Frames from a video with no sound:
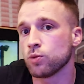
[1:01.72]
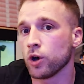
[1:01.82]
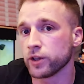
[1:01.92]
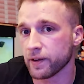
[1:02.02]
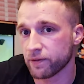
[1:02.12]
you
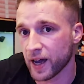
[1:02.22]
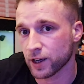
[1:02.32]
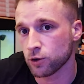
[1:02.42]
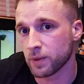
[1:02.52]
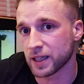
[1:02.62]
want
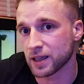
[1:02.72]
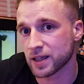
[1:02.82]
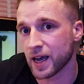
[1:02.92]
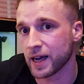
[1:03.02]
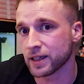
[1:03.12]
vacuuming the
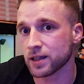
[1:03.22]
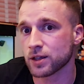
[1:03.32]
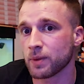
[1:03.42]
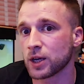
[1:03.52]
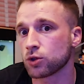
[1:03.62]
sand
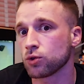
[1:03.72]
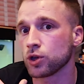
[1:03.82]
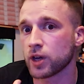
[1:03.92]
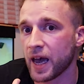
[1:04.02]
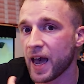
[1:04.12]
to make sure you
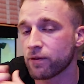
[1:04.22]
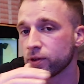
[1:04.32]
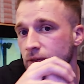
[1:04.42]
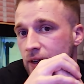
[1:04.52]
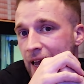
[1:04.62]
get
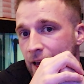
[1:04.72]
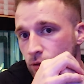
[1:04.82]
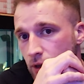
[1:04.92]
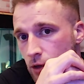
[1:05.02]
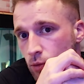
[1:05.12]
everything
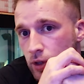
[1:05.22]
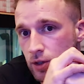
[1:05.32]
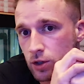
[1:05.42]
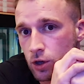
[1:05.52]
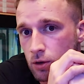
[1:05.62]
out that you wanted
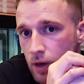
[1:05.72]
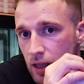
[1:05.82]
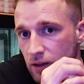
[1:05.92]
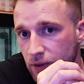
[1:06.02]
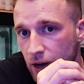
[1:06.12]
to do in
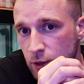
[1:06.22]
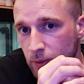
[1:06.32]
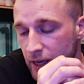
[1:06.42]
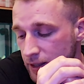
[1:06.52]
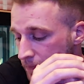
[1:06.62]
the first
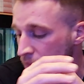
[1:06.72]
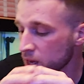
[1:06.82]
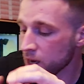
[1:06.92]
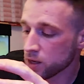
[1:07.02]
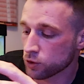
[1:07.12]
place.
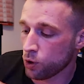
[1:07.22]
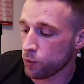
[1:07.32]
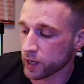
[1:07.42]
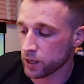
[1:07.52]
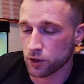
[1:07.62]
So what
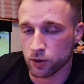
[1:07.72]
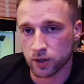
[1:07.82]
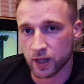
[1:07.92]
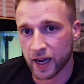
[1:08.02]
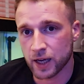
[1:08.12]
we're going to do
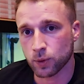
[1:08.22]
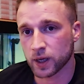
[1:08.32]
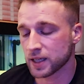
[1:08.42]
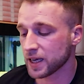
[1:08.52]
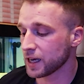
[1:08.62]
today is we're
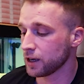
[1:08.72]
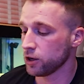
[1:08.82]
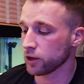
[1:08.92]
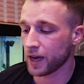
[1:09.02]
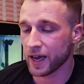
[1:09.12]
going to take a
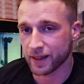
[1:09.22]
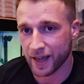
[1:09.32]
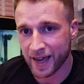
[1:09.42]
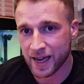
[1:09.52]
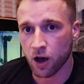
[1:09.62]
look at the
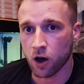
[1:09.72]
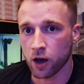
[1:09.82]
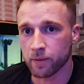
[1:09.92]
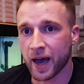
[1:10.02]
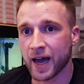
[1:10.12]

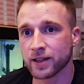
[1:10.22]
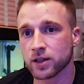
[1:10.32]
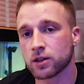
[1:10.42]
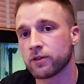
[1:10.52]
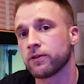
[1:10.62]
Eheim
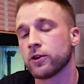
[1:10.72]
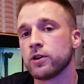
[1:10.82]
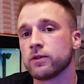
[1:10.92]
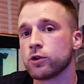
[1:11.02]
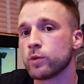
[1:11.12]
and the
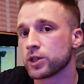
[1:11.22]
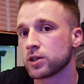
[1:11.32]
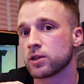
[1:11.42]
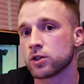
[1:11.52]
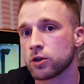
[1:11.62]
Fluval, which are
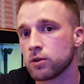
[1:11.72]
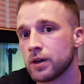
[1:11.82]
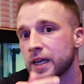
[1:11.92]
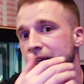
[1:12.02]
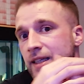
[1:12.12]
the two
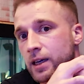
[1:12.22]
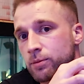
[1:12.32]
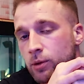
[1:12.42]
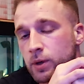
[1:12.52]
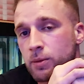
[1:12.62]
leading and
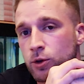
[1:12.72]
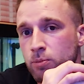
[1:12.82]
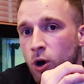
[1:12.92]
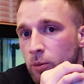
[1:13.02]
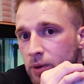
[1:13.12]
probably most
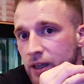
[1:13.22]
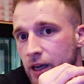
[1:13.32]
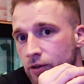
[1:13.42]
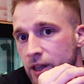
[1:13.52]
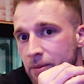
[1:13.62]
popular
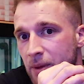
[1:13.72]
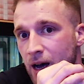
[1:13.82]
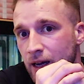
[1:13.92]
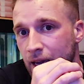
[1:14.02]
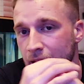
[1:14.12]
that are in the
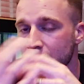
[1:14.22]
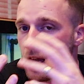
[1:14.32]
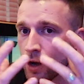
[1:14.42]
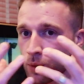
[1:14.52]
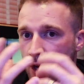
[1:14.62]
market.
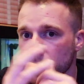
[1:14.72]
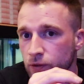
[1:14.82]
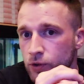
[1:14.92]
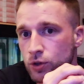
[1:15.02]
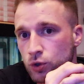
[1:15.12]
We'll go
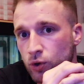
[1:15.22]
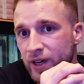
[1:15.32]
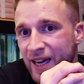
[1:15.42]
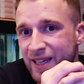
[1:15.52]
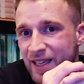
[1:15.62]
through the sort of
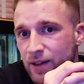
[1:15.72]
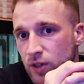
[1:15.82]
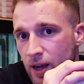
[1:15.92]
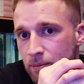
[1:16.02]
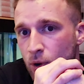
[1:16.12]

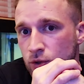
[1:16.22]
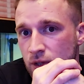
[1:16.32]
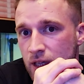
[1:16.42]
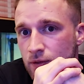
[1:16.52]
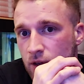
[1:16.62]
negatives and
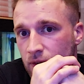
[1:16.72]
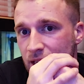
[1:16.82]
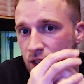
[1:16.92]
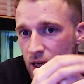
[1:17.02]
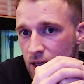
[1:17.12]
positives of
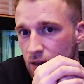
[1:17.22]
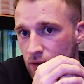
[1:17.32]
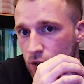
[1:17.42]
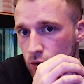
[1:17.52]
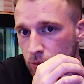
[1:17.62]
each
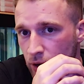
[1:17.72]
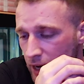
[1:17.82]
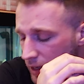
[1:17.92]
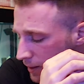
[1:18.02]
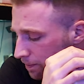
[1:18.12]
individual
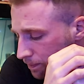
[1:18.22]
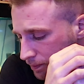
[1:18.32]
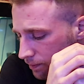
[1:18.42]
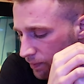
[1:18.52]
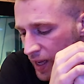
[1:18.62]
product
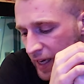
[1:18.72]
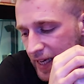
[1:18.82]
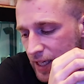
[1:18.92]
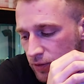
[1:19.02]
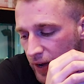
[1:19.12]
and
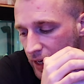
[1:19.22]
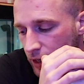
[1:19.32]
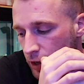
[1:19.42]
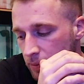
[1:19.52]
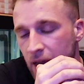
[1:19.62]
each
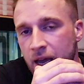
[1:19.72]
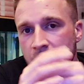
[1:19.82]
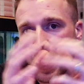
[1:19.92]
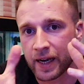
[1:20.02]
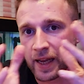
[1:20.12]
vacuum.
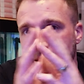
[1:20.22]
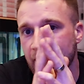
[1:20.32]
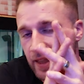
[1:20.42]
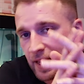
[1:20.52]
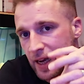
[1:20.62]
And then
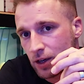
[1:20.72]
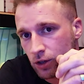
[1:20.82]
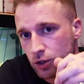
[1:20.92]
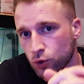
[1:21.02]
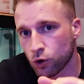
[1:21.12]
at the end, I'm
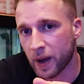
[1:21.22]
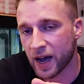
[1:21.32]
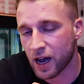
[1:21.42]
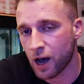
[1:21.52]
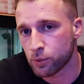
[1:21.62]
going to talk about
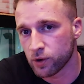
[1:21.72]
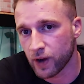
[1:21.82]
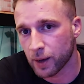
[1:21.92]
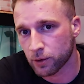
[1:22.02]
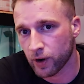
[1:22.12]
a couple of
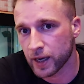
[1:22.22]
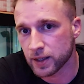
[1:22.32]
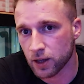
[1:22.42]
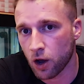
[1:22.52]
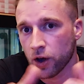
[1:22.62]

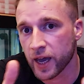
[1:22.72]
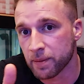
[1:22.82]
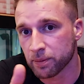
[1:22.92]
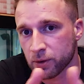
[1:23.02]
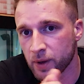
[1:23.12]
upgrades that I
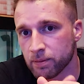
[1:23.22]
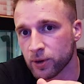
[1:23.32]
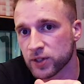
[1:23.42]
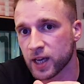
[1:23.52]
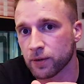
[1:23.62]
implement
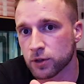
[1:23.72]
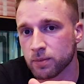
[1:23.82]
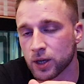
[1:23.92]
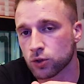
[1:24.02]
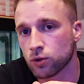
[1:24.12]
myself to
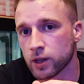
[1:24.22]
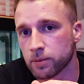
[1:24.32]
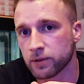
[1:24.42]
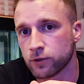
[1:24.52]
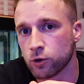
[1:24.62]
make sure they're
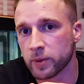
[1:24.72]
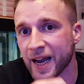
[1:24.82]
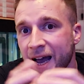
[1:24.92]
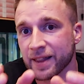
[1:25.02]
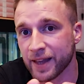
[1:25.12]
performing
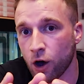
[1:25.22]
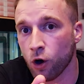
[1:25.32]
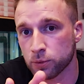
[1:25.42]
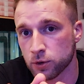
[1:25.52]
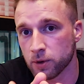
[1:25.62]
at their
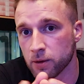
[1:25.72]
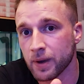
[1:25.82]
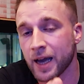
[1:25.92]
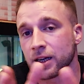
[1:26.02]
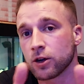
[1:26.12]
optimum
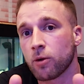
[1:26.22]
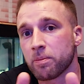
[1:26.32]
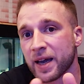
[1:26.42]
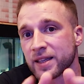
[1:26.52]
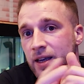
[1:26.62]
and a lot
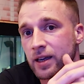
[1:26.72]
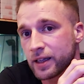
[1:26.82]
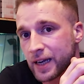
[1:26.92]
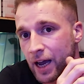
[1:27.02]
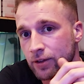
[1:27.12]
better
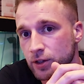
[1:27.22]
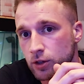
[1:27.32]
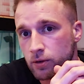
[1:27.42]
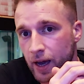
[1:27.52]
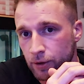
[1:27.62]
than how they
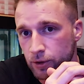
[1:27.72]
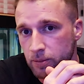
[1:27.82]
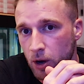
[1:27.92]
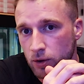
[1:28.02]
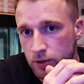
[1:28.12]
do out the
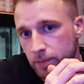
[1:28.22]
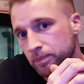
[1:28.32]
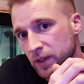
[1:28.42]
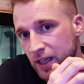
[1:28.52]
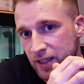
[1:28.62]
box.
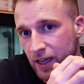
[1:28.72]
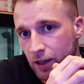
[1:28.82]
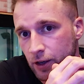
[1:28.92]
Let's take a